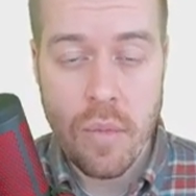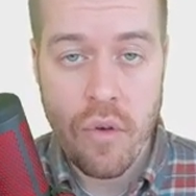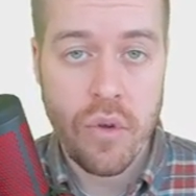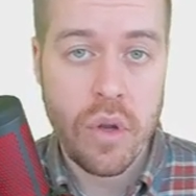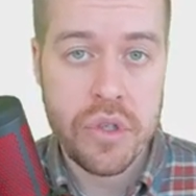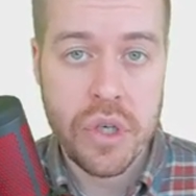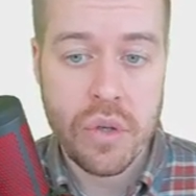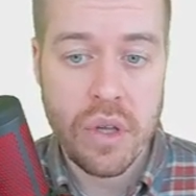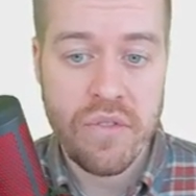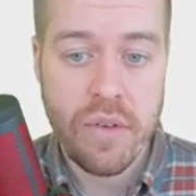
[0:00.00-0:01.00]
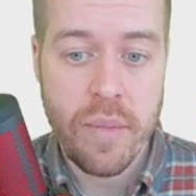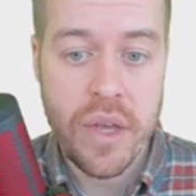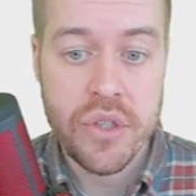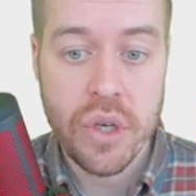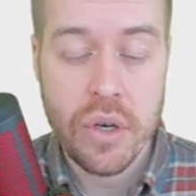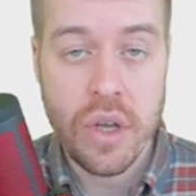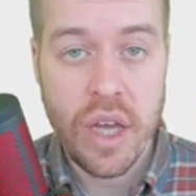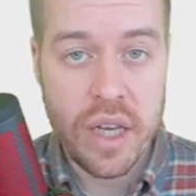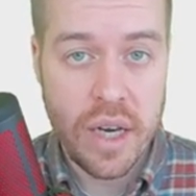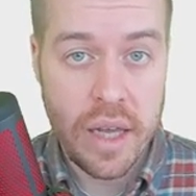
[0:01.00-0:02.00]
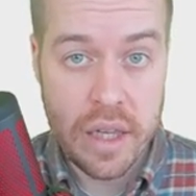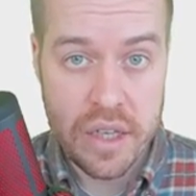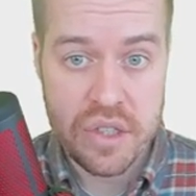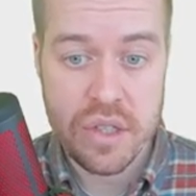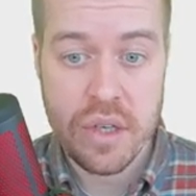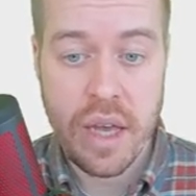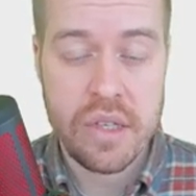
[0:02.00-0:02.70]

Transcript: morphological information in a list,